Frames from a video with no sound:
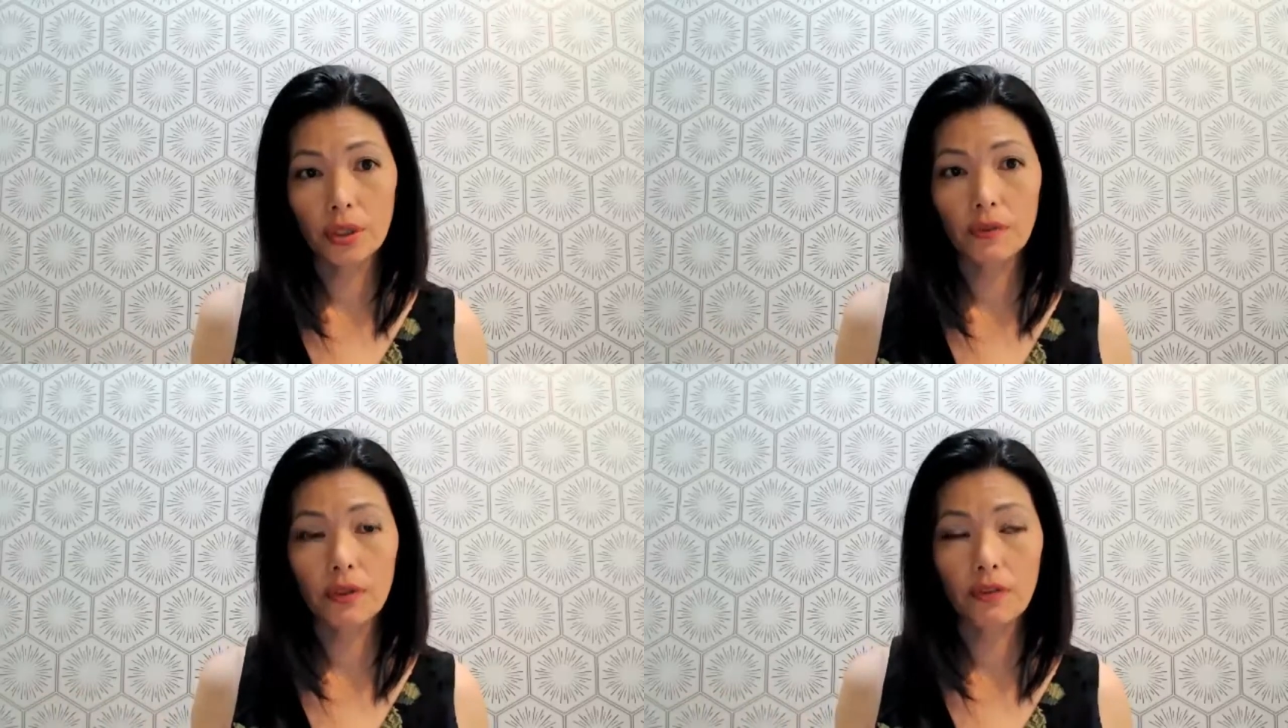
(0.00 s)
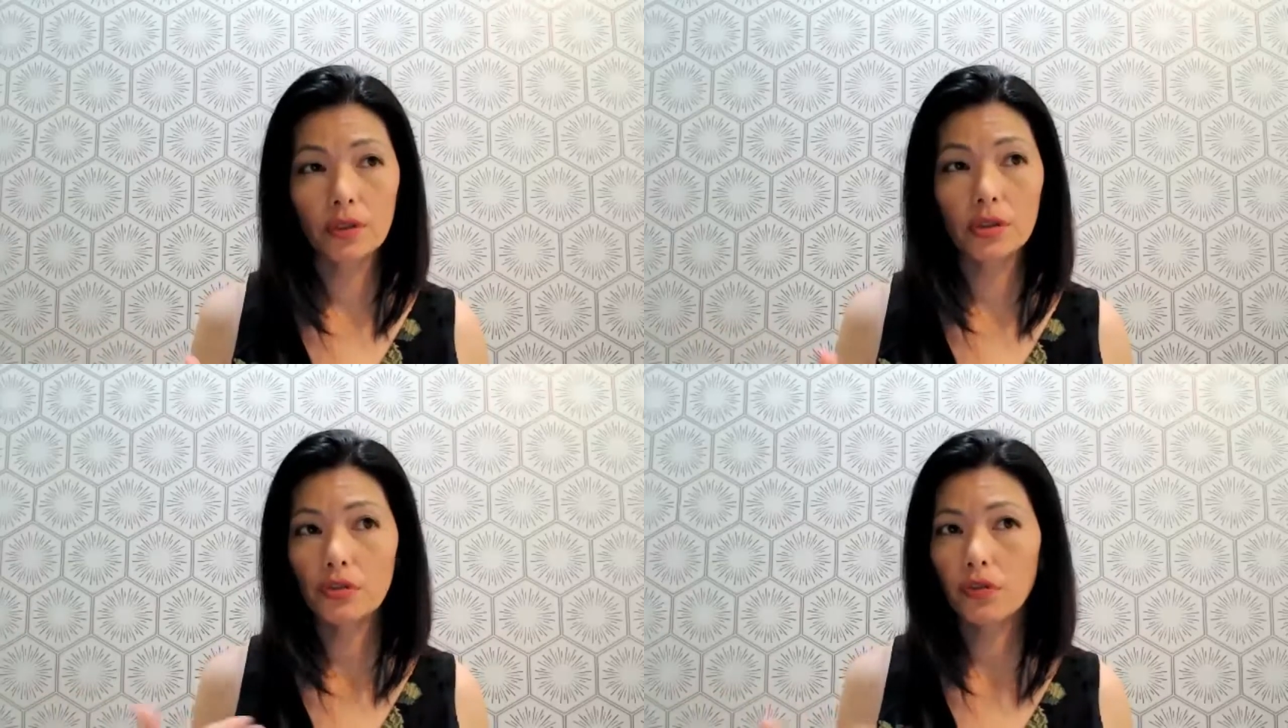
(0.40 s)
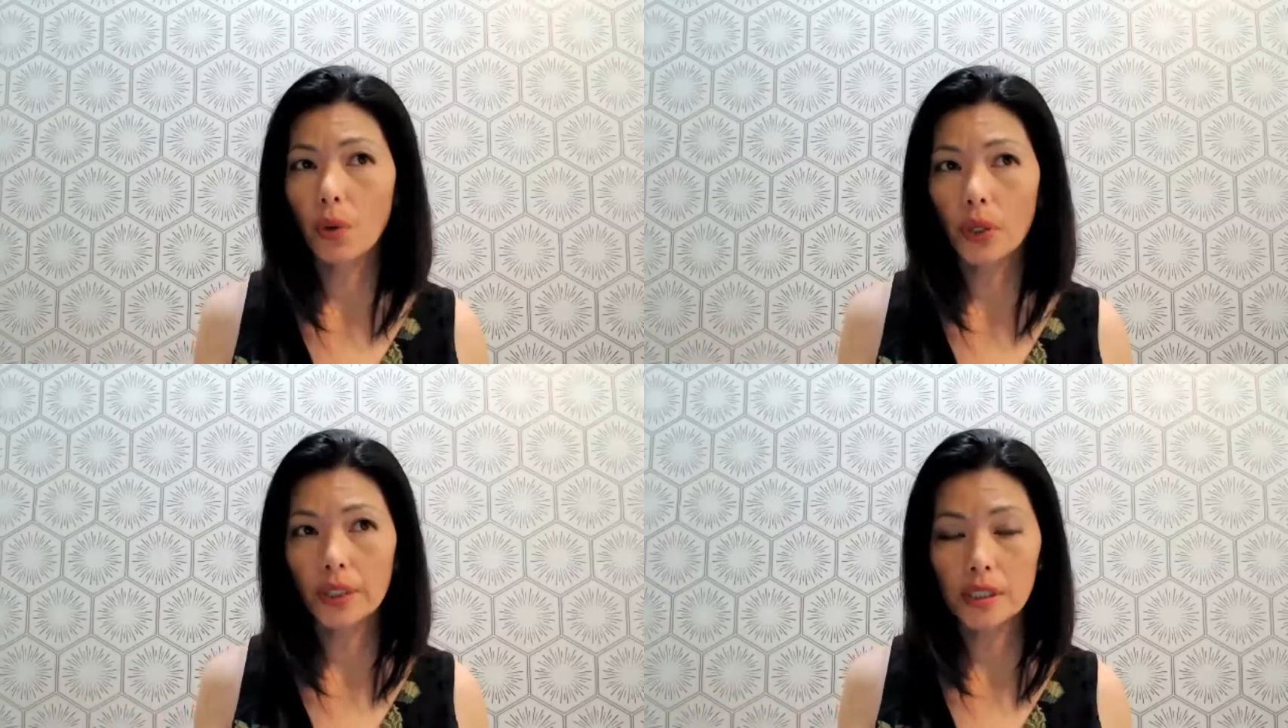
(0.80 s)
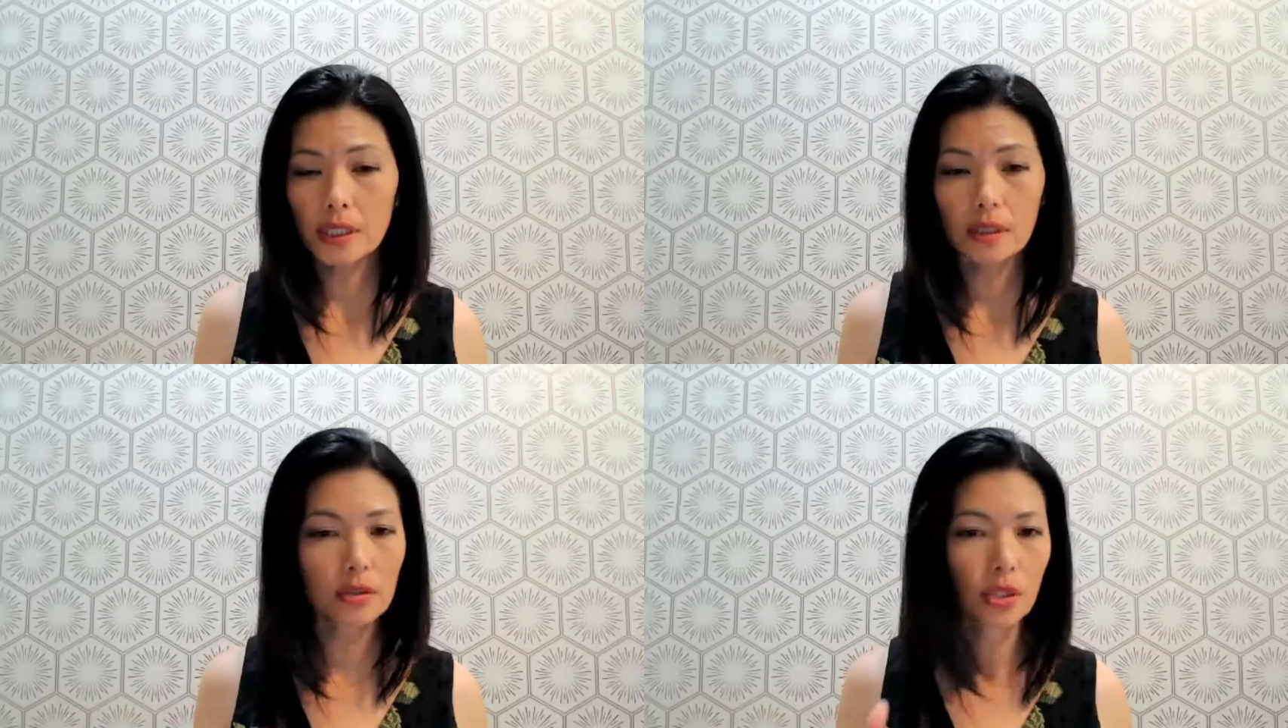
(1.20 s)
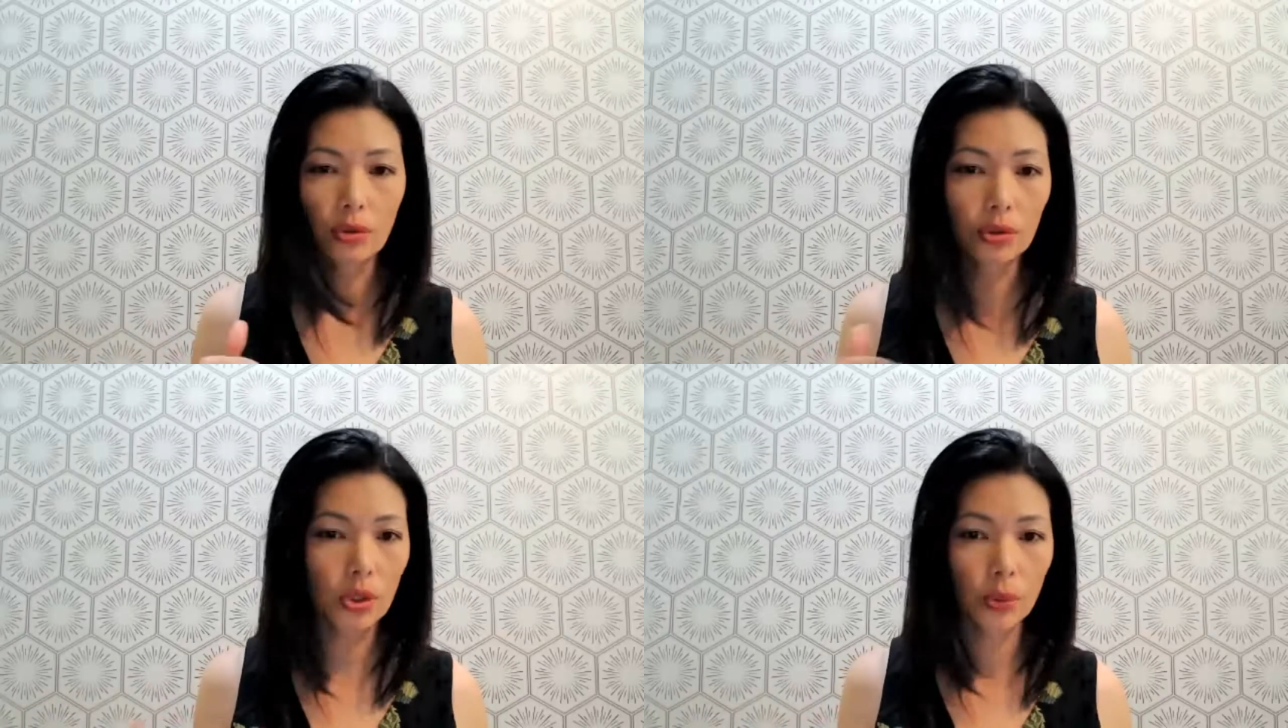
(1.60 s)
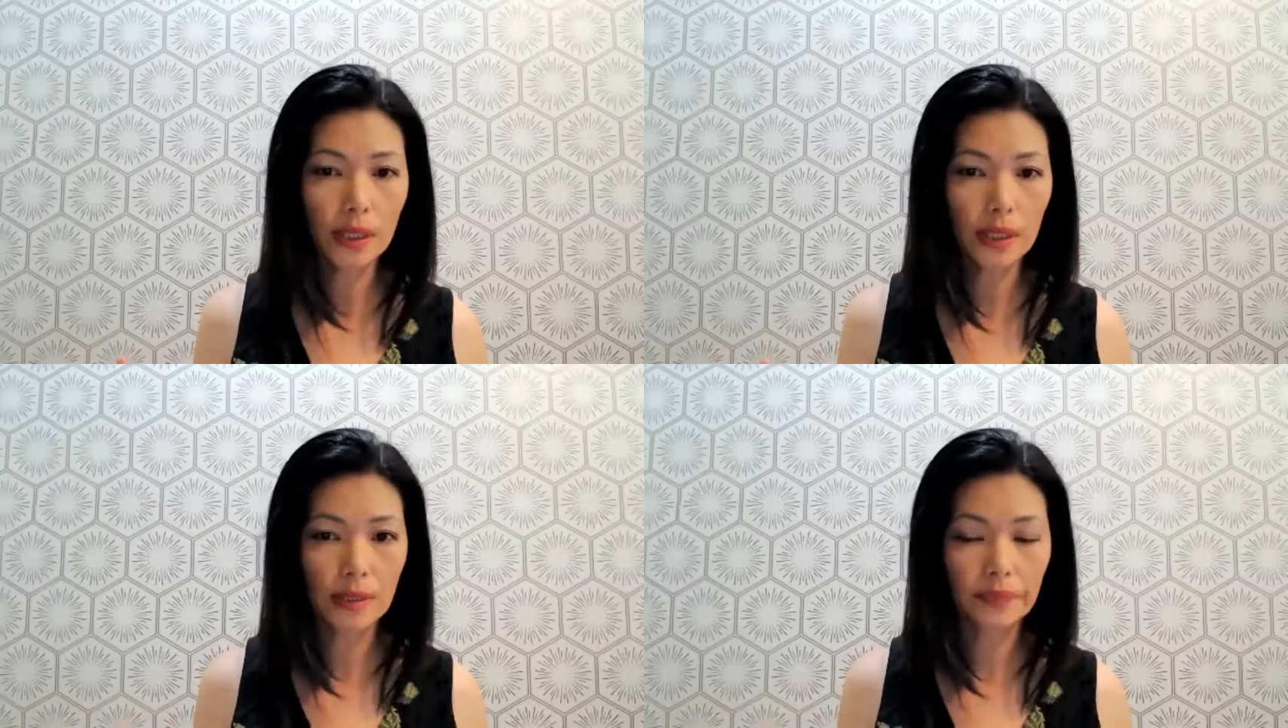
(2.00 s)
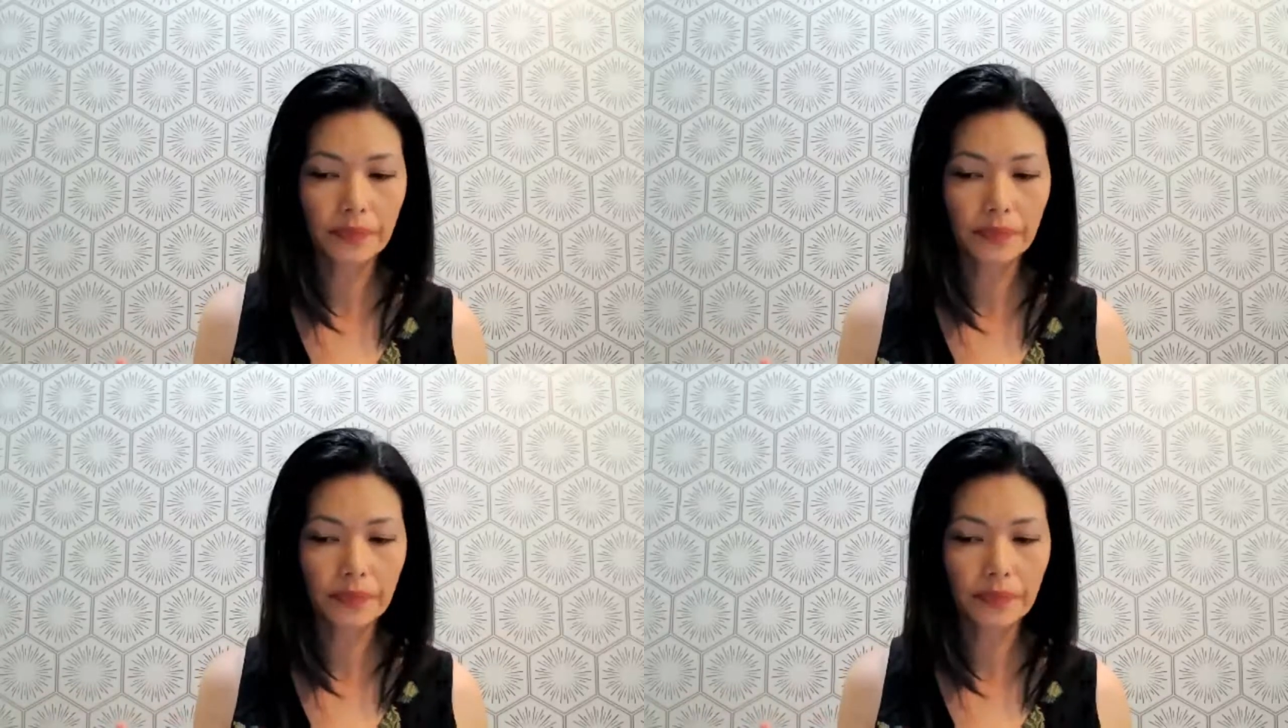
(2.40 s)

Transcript: If it feels forced, don't do it